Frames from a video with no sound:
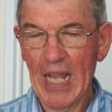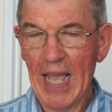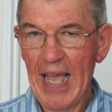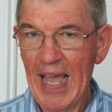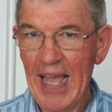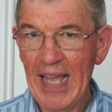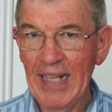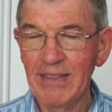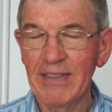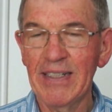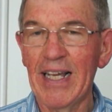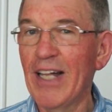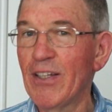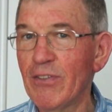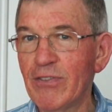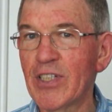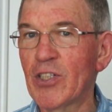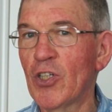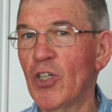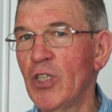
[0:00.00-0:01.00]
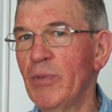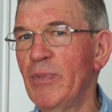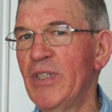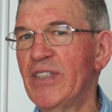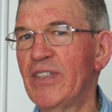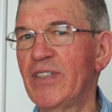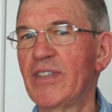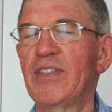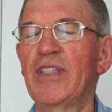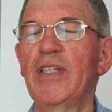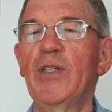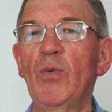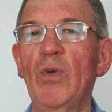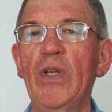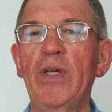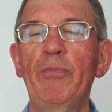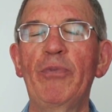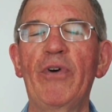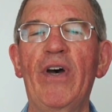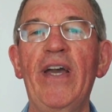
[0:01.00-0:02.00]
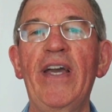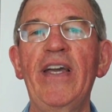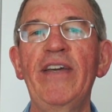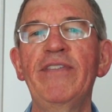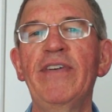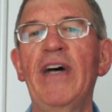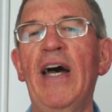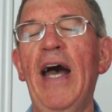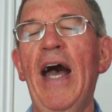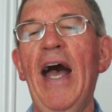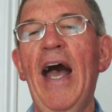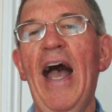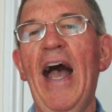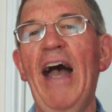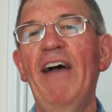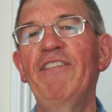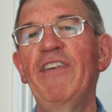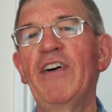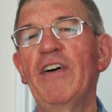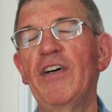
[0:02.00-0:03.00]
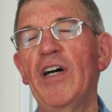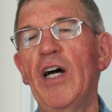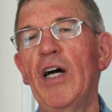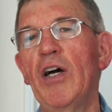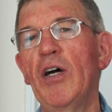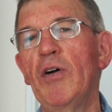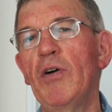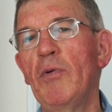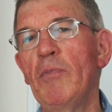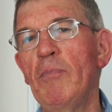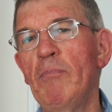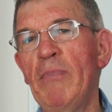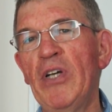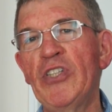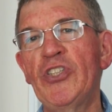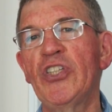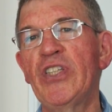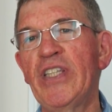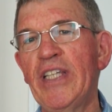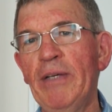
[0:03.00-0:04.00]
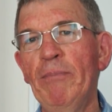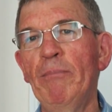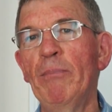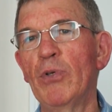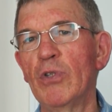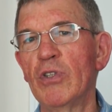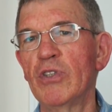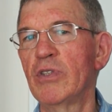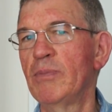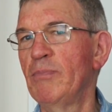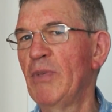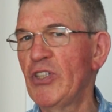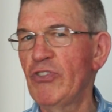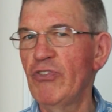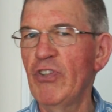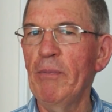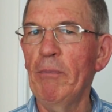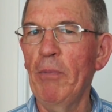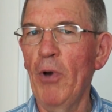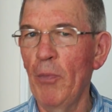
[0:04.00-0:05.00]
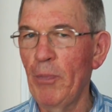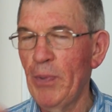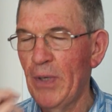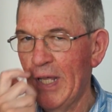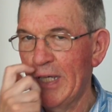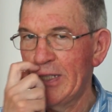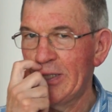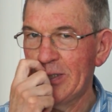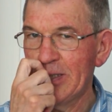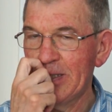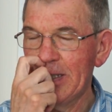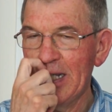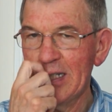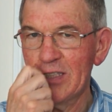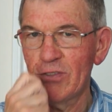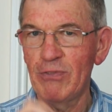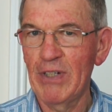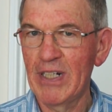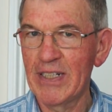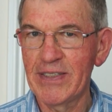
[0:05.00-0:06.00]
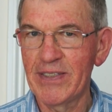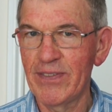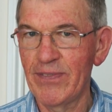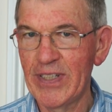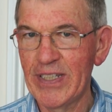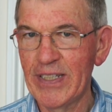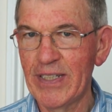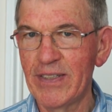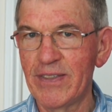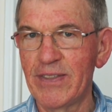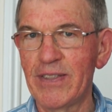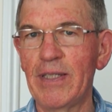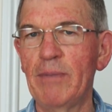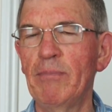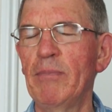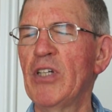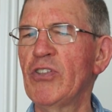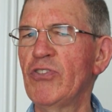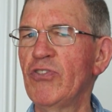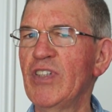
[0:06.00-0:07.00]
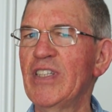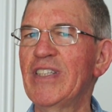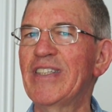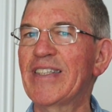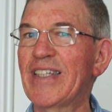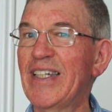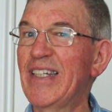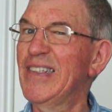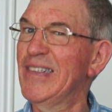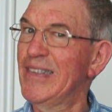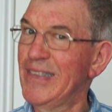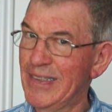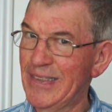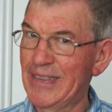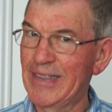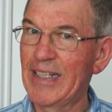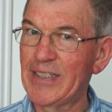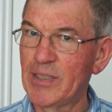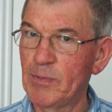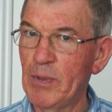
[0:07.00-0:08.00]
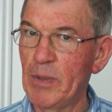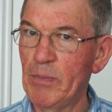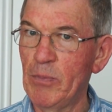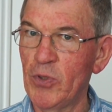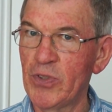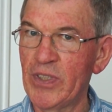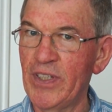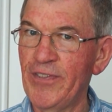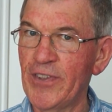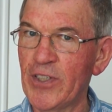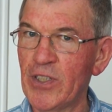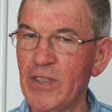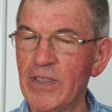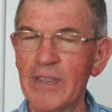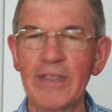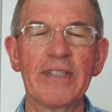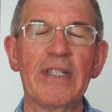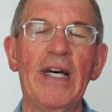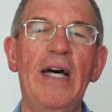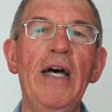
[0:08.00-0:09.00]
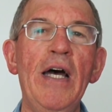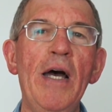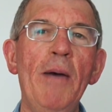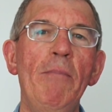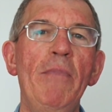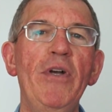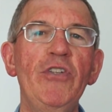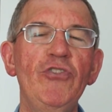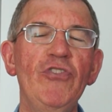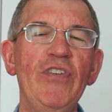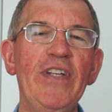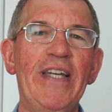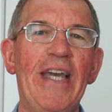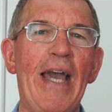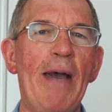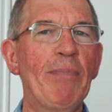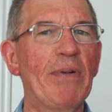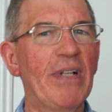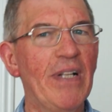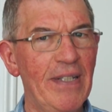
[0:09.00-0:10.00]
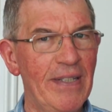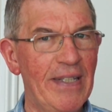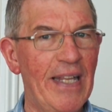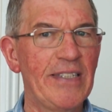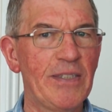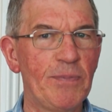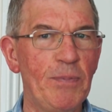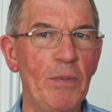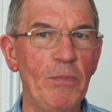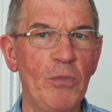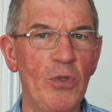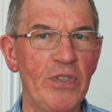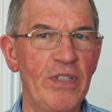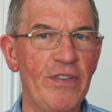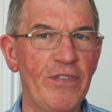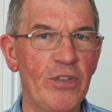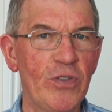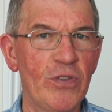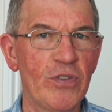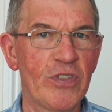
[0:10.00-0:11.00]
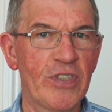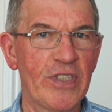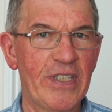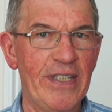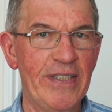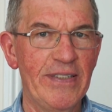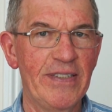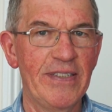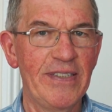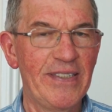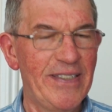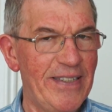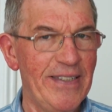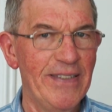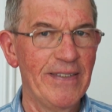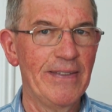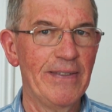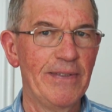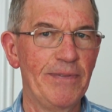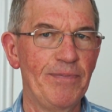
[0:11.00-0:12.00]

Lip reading: And other economists, equally brave, have measured the inputs. Measuring population, that's relatively easy. Measuring skills, that's a bit more difficult. Measuring capital, that's a bit more difficult still.